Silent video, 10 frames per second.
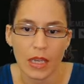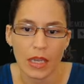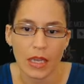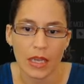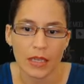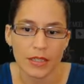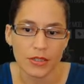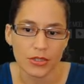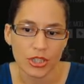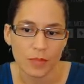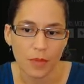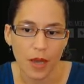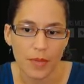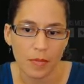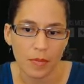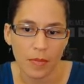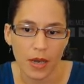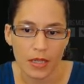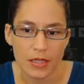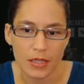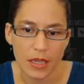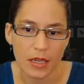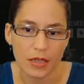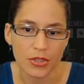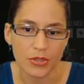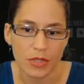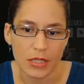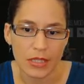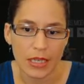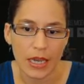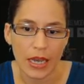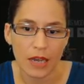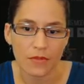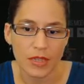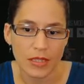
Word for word: And here it's just popping up a box saying you need to have